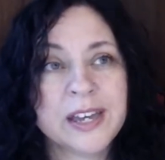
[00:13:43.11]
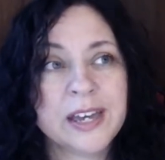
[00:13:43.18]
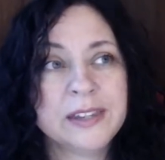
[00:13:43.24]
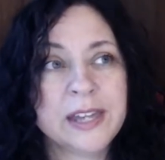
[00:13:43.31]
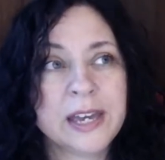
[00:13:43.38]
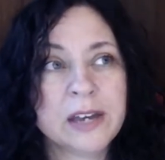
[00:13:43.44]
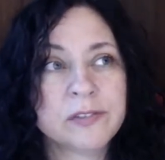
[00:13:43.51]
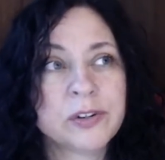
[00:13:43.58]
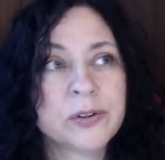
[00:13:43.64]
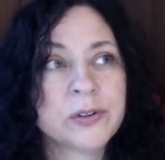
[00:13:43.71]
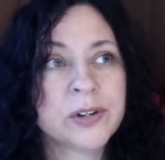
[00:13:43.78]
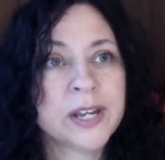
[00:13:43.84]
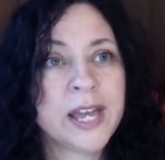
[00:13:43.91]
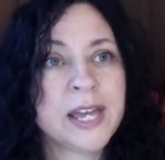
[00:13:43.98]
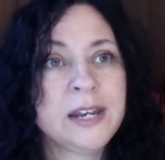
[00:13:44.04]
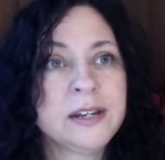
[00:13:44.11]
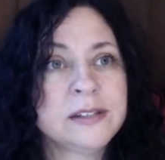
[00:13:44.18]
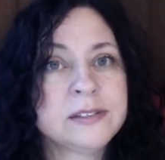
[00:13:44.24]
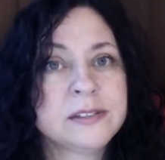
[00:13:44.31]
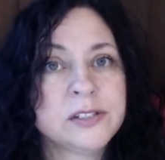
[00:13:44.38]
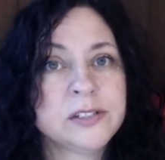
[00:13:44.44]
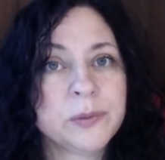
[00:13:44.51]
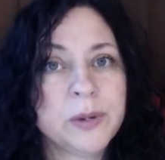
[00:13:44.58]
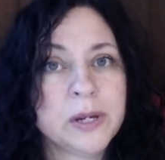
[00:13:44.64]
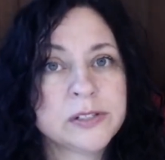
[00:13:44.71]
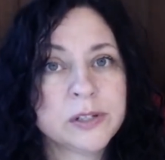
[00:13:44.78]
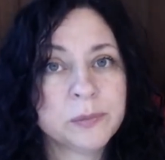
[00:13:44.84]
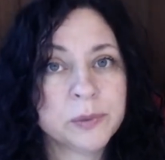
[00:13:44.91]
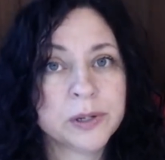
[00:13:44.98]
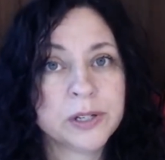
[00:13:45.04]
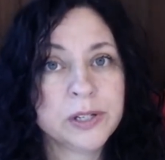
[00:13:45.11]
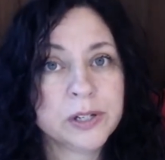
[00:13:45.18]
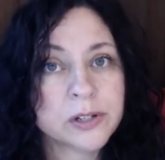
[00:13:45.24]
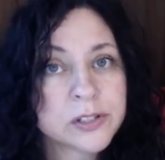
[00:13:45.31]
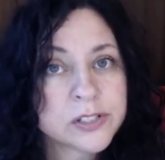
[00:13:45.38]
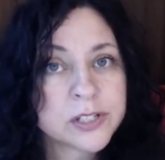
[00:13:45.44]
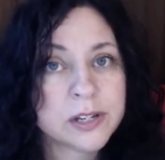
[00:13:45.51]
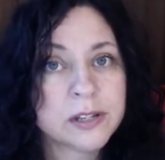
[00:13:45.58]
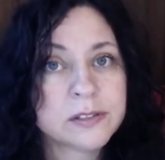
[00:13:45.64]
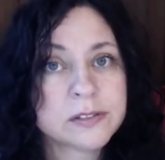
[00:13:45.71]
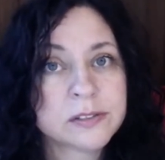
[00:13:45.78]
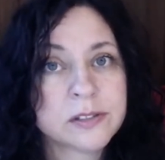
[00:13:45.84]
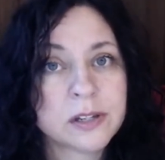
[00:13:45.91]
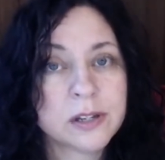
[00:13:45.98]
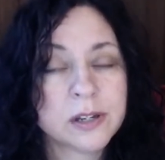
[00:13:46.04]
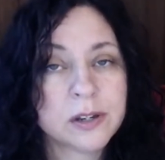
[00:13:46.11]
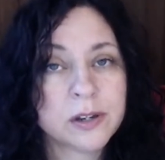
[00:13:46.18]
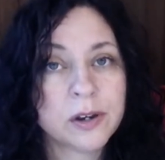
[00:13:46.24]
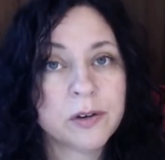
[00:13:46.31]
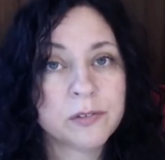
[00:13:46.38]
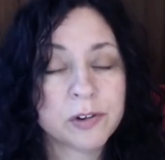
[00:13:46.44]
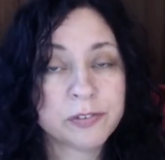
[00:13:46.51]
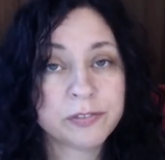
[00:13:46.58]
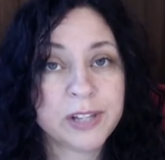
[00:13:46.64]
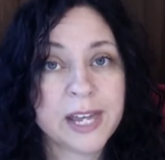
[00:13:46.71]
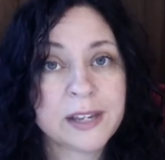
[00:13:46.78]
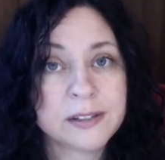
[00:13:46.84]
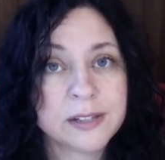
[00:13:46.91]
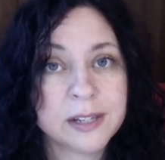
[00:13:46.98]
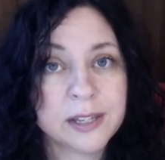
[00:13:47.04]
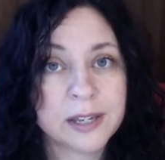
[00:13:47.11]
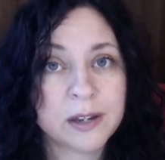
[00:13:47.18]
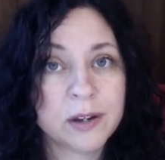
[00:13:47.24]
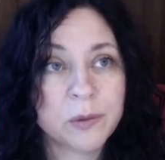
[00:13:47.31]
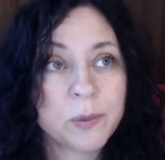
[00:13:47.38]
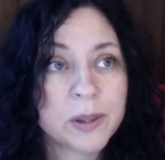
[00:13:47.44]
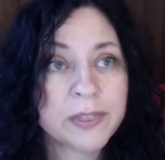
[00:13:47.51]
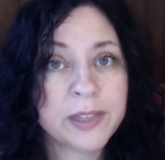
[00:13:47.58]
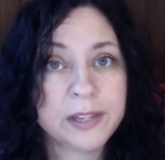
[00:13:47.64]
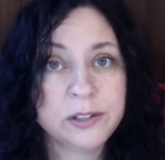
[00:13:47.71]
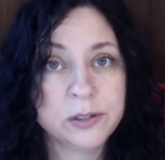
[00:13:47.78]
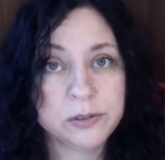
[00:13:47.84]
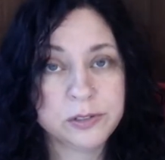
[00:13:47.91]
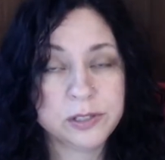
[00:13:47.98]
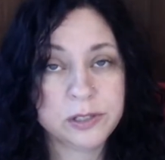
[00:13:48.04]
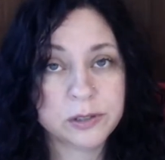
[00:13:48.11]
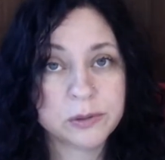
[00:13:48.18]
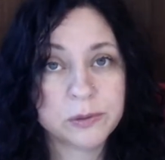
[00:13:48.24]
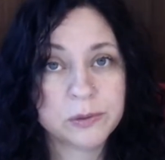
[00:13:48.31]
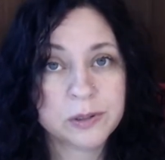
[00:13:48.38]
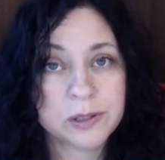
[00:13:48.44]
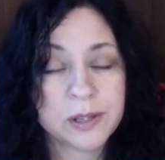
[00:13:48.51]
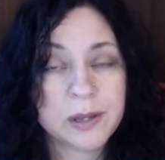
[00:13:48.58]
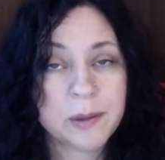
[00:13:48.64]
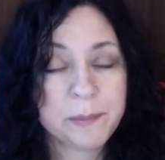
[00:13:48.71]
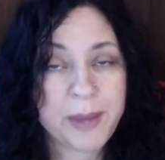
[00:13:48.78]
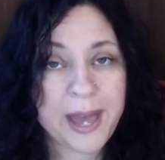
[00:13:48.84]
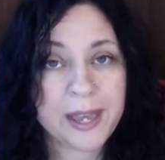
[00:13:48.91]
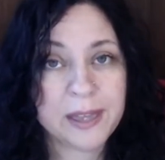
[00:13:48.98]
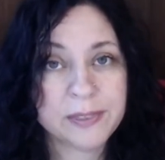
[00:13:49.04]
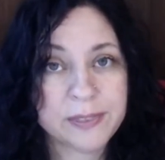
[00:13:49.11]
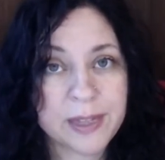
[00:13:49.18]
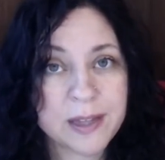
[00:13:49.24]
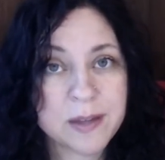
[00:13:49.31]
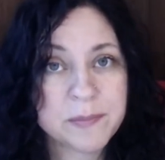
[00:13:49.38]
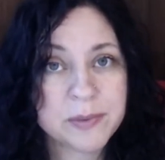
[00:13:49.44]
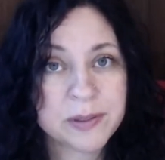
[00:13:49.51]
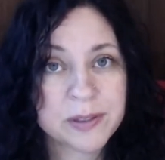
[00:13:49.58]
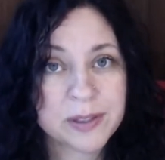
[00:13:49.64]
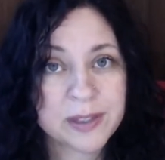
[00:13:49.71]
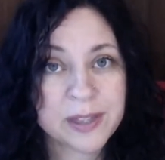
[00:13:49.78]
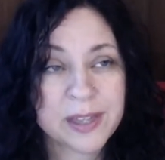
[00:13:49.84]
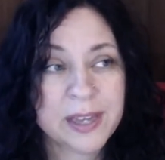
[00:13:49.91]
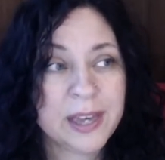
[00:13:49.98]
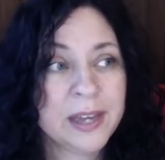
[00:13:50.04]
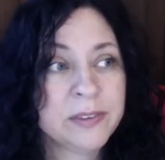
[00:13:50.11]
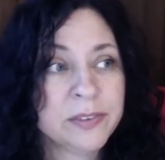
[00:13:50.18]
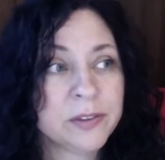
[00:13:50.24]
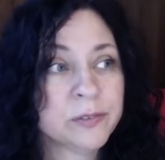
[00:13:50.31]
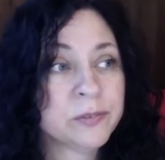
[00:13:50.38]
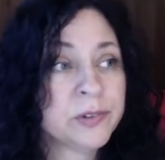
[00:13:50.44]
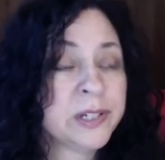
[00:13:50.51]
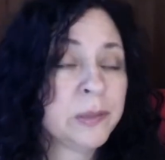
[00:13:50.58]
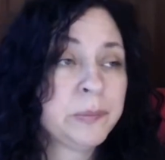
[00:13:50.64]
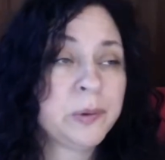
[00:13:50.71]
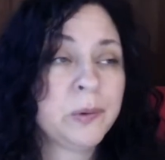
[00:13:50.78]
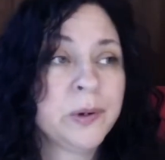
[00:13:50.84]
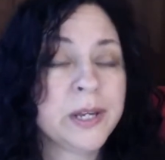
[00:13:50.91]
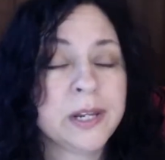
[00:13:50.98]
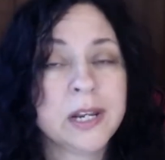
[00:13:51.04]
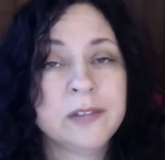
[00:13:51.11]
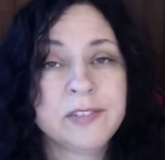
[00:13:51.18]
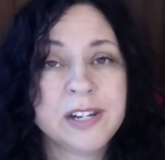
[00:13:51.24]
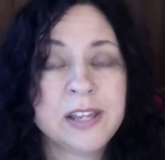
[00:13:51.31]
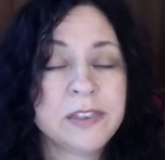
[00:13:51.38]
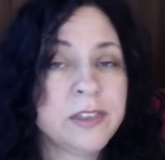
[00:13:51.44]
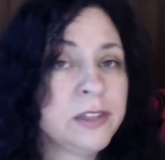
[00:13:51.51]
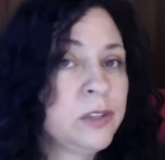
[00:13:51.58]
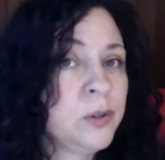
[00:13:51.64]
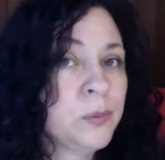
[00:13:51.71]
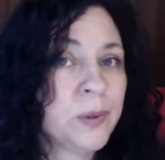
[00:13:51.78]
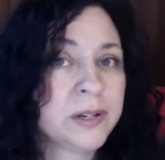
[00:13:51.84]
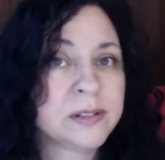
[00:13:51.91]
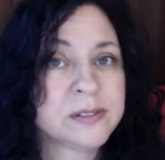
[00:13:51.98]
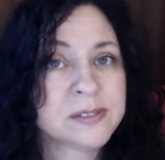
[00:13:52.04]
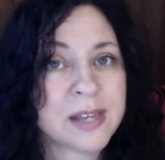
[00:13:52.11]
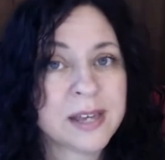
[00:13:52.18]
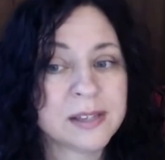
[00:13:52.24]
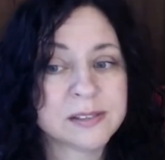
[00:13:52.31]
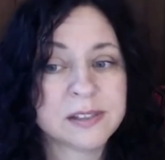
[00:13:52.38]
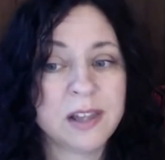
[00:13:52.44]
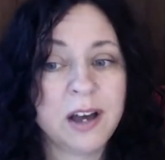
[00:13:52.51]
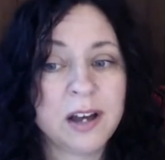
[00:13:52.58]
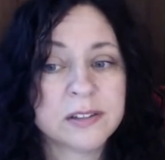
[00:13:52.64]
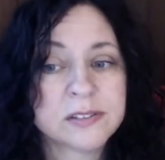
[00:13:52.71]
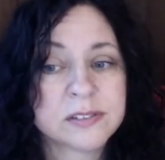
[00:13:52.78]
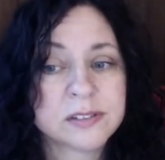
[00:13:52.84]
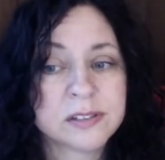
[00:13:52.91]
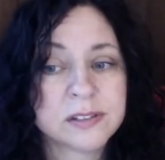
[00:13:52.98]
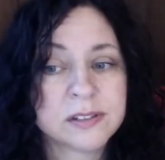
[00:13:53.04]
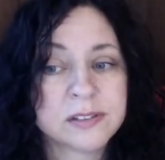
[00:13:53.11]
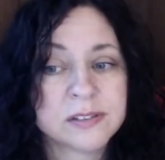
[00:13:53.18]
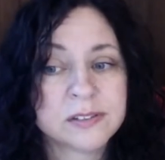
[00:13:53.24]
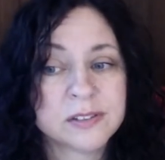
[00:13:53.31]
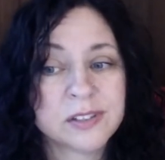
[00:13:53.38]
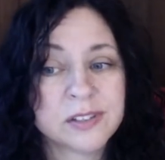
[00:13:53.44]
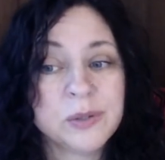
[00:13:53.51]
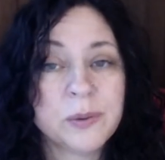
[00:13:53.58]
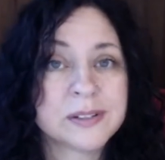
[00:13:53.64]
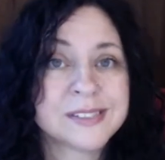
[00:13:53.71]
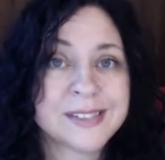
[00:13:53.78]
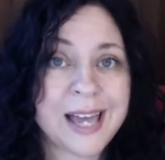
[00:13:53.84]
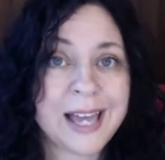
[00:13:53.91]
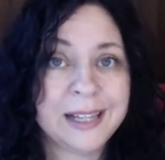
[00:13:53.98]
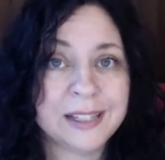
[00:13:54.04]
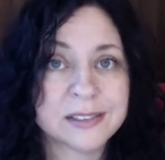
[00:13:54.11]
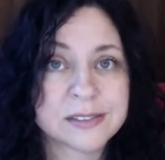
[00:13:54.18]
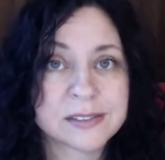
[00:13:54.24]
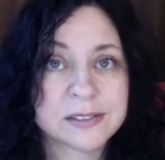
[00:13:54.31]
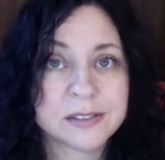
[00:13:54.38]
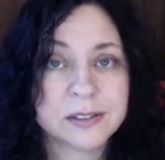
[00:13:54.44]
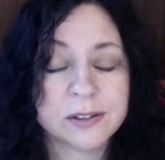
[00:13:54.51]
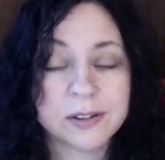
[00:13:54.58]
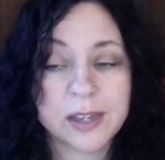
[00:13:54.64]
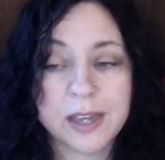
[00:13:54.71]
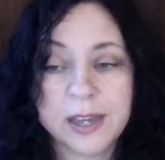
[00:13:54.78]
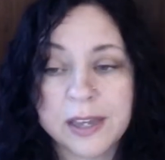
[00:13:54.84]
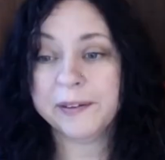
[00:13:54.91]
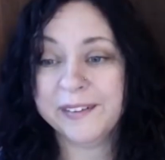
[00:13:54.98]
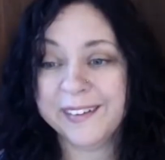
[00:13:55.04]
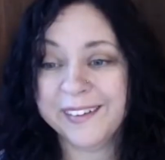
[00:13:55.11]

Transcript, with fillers: And they have created a situation where you're just reflecting what they do to you back at them. And the real point of anything you want to say is lost. So you are silenced, okay?